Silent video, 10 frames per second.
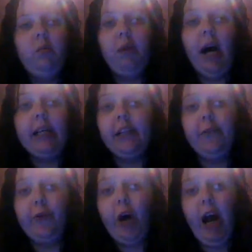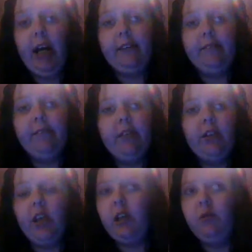but I don't drive.
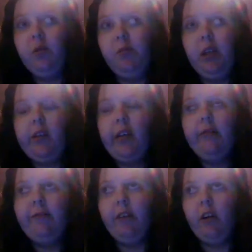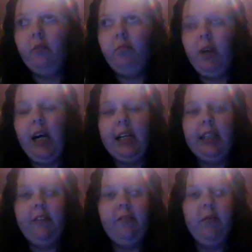So they wouldn't be looking for an
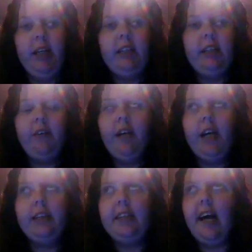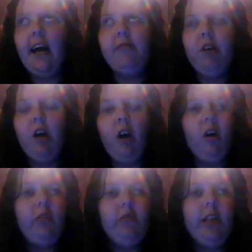ID for me, because the only ID I've
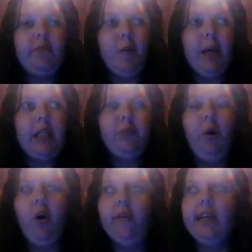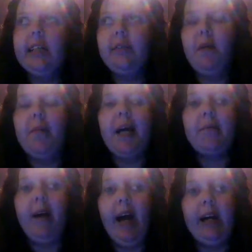got is my passport, and that's in my
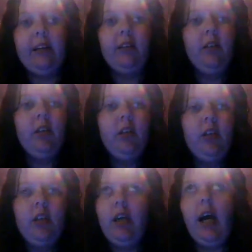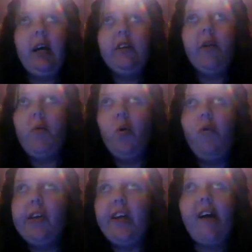backpack. And I don't
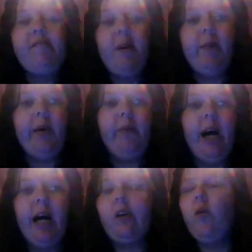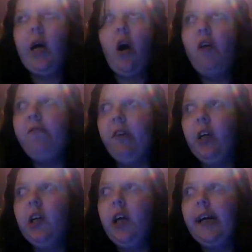always have my backpack. Quite
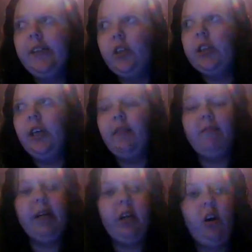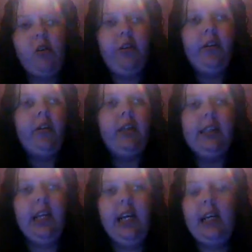often, I just have my dog,
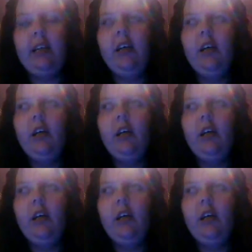his lead,